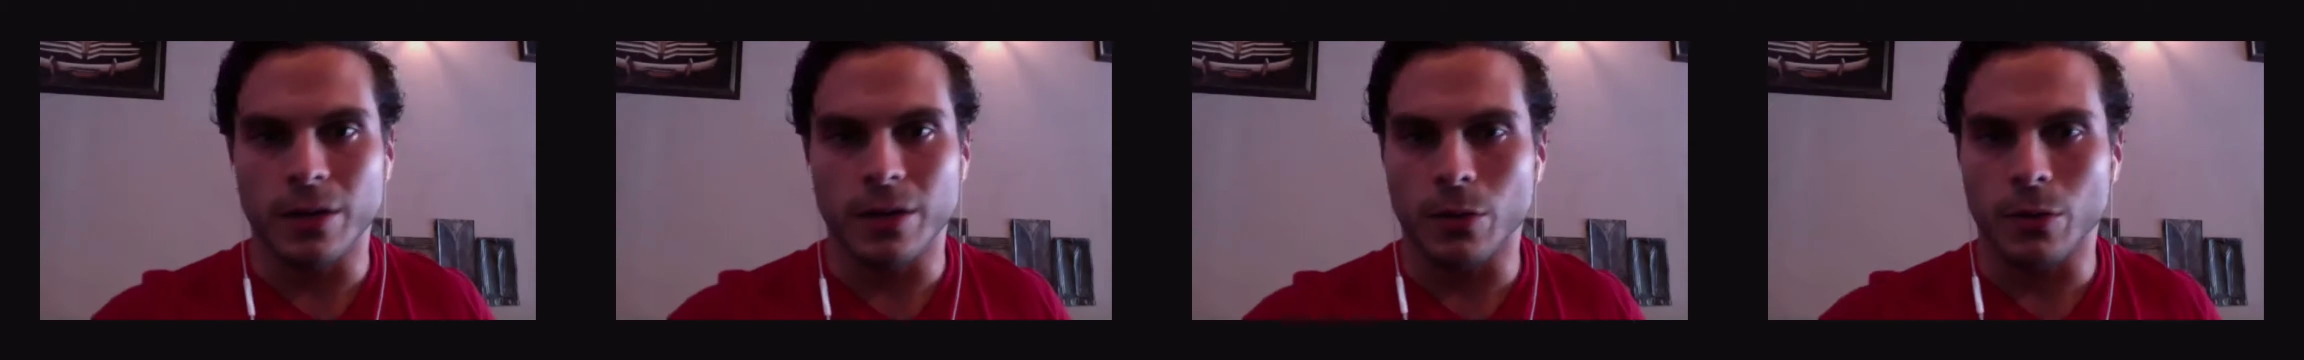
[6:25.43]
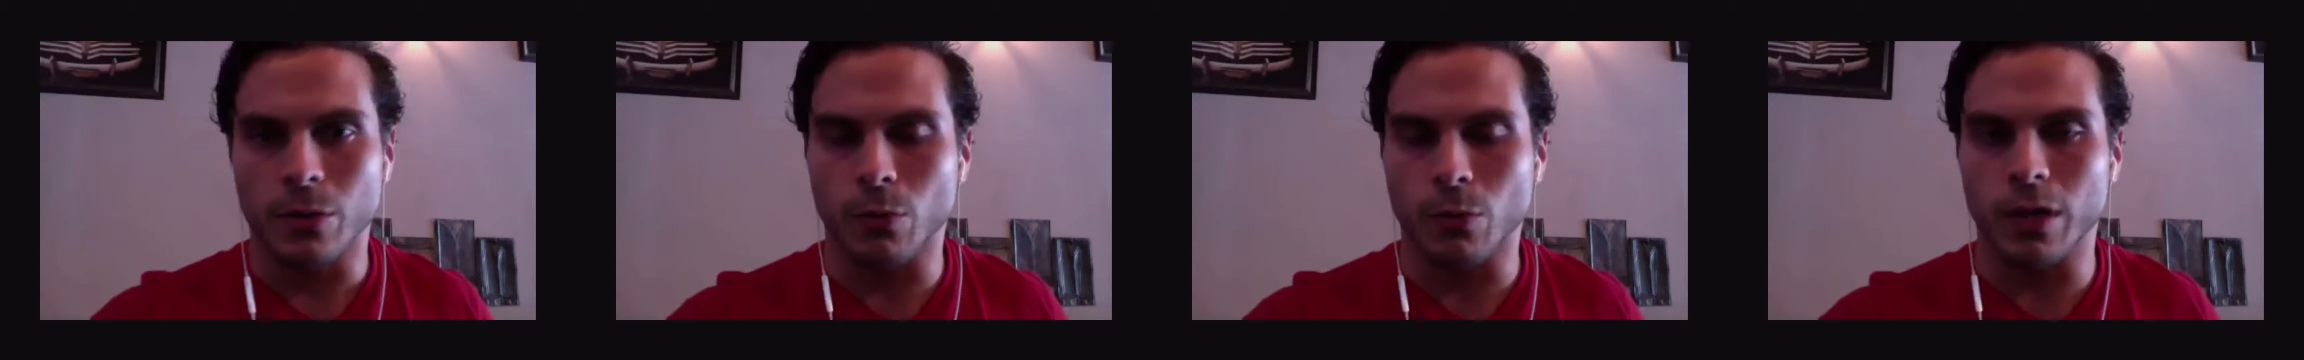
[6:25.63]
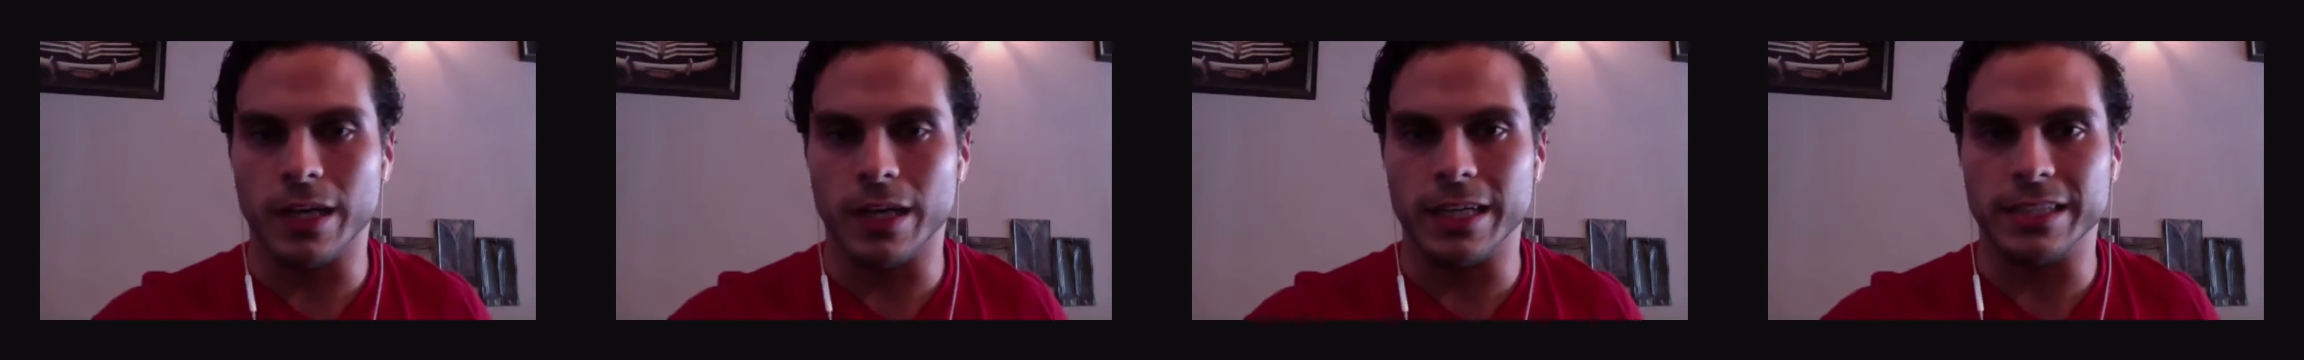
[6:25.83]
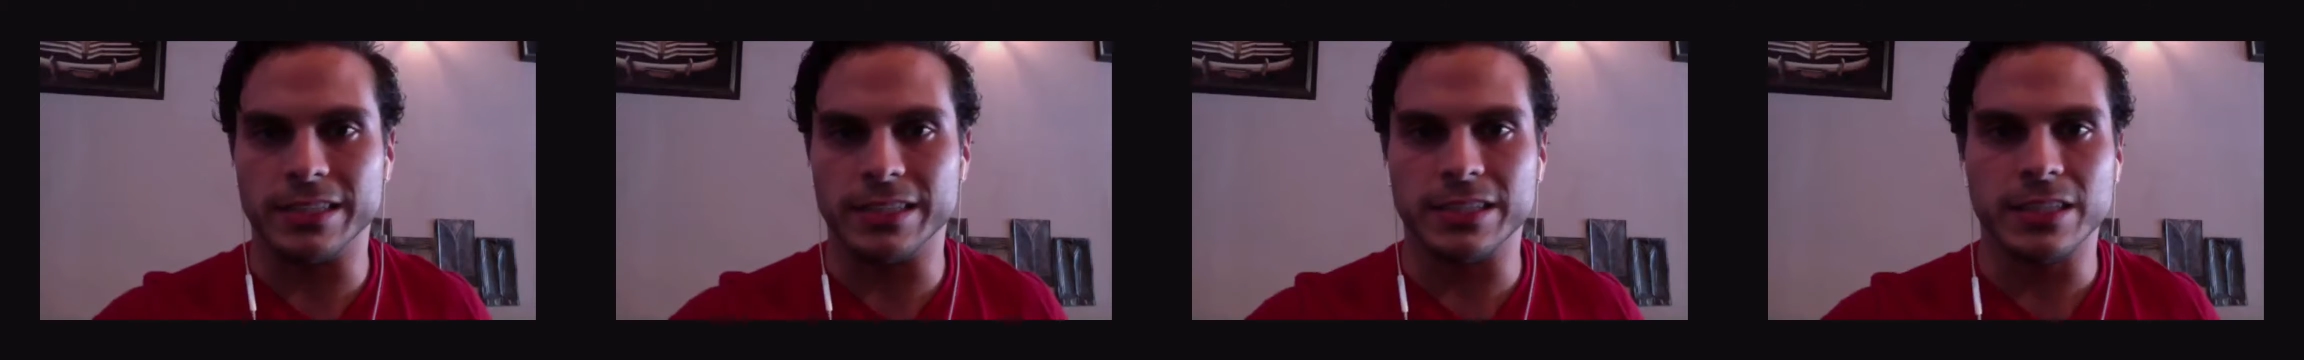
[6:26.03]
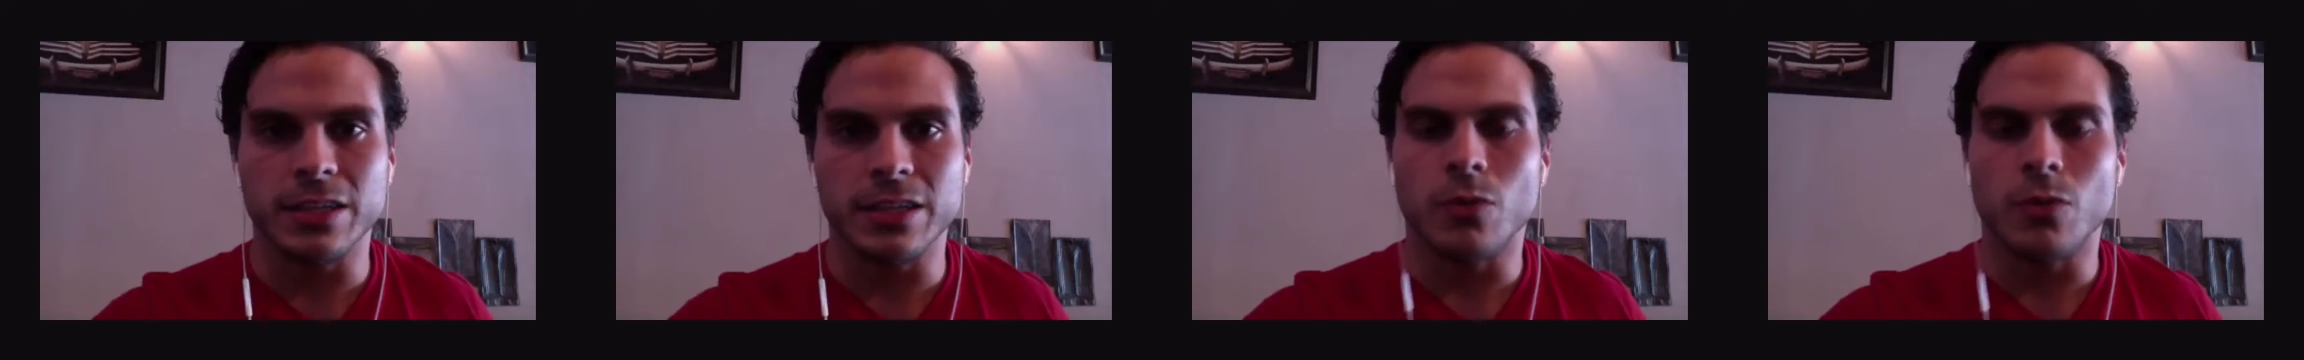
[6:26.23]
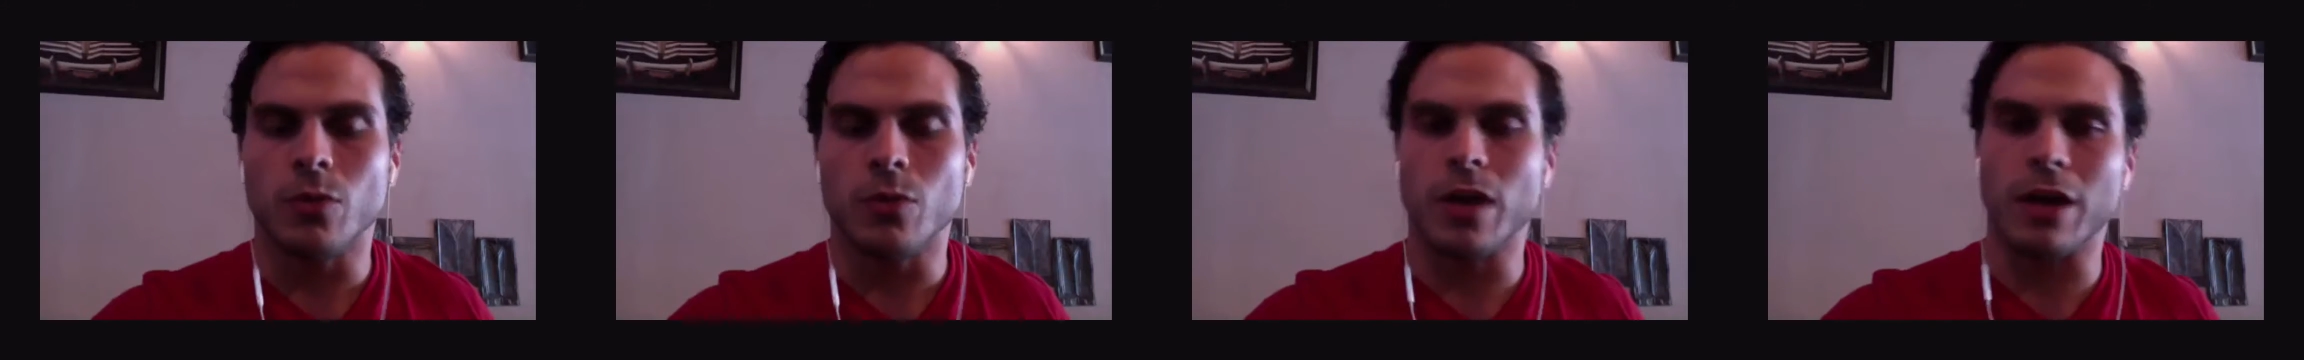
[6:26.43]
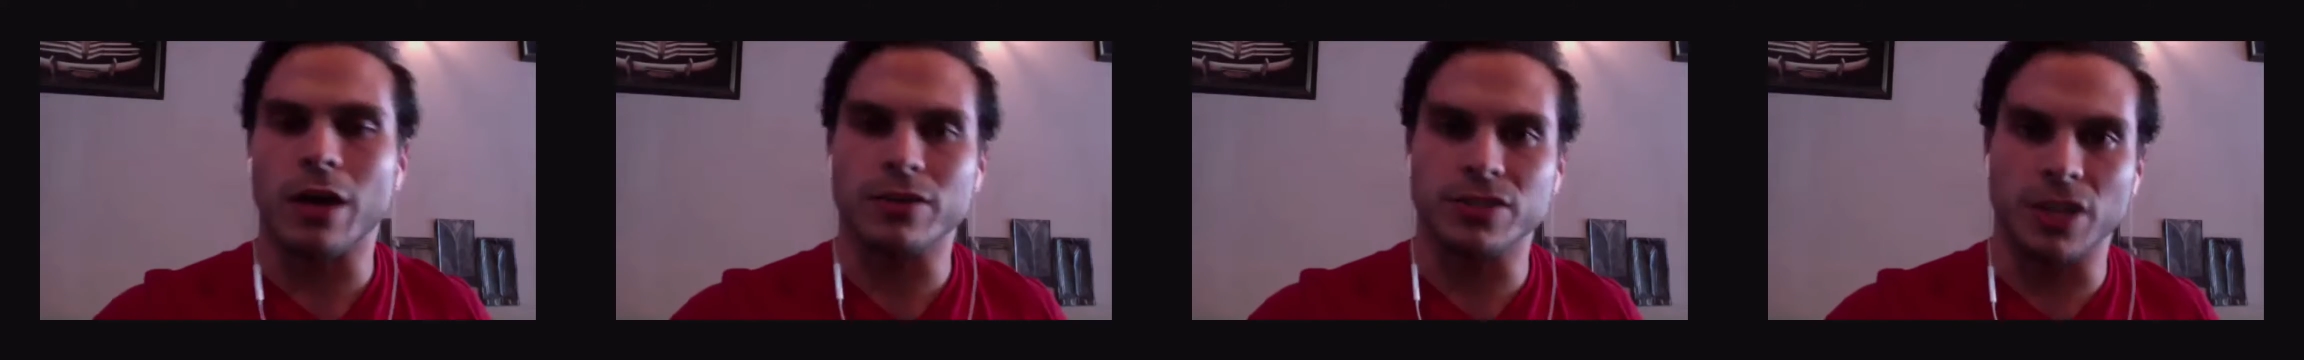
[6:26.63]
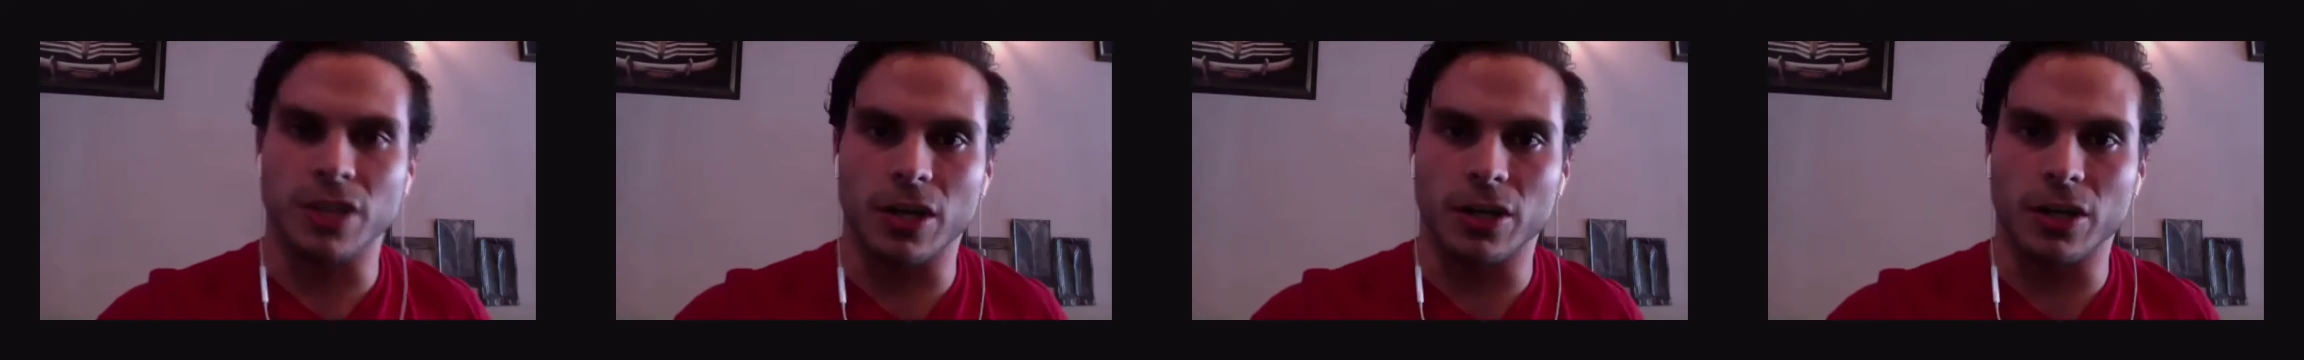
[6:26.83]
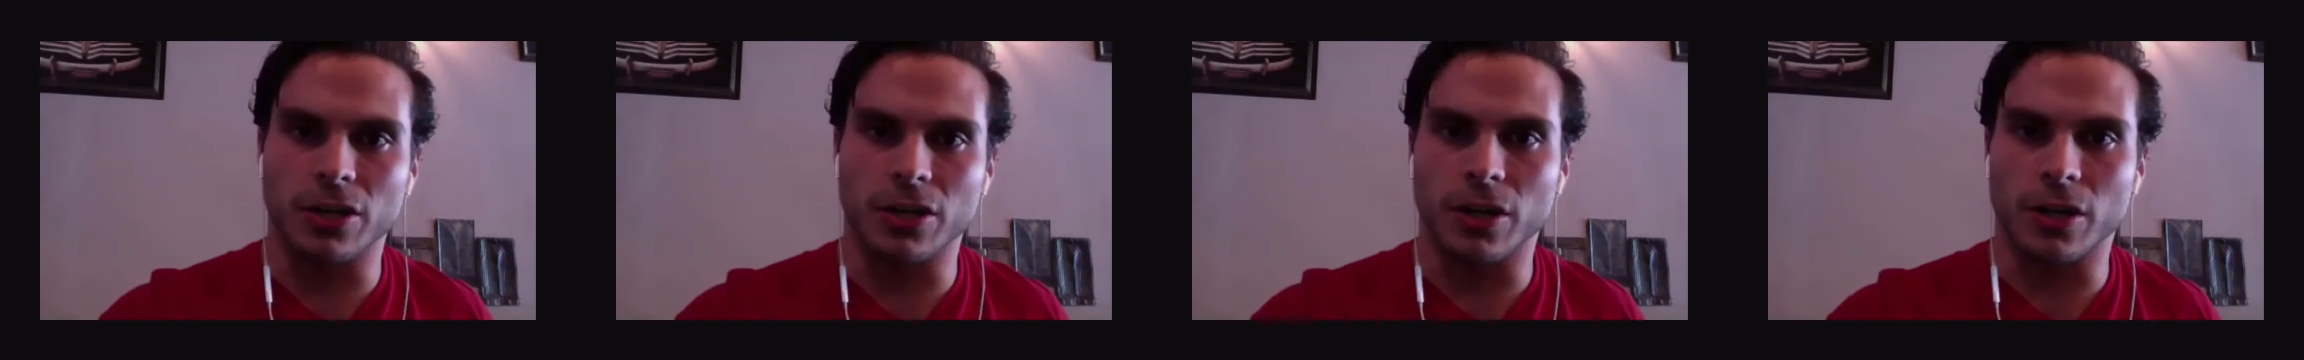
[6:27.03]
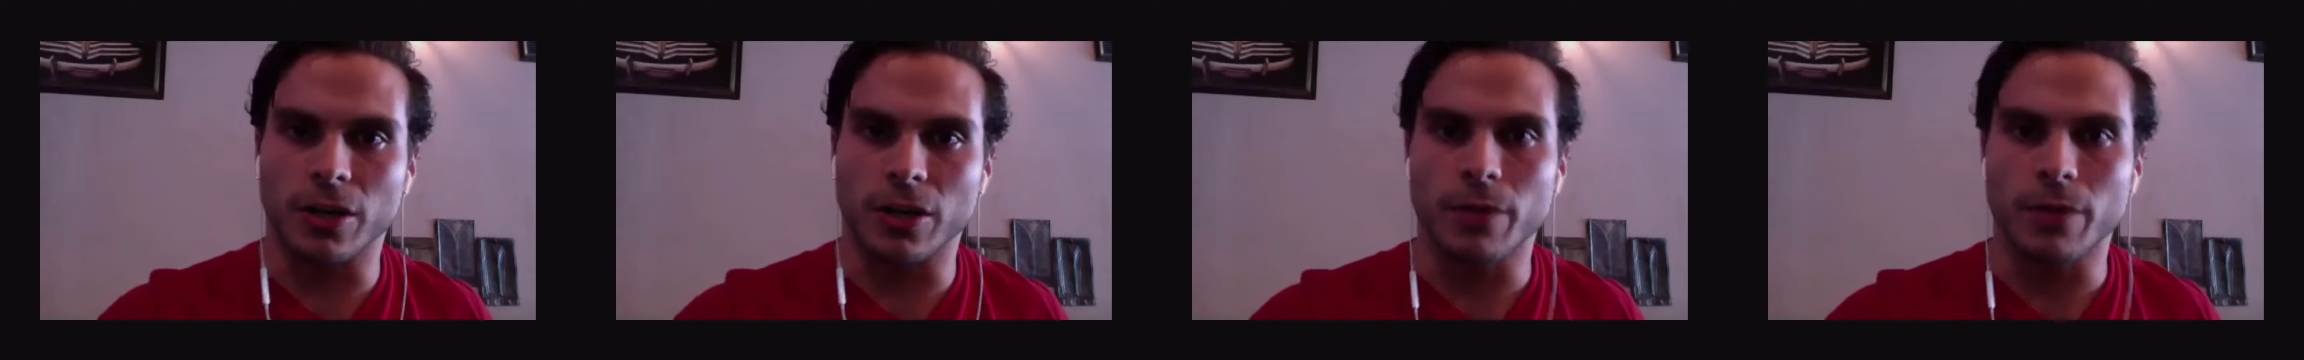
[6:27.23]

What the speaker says: was when I was younger,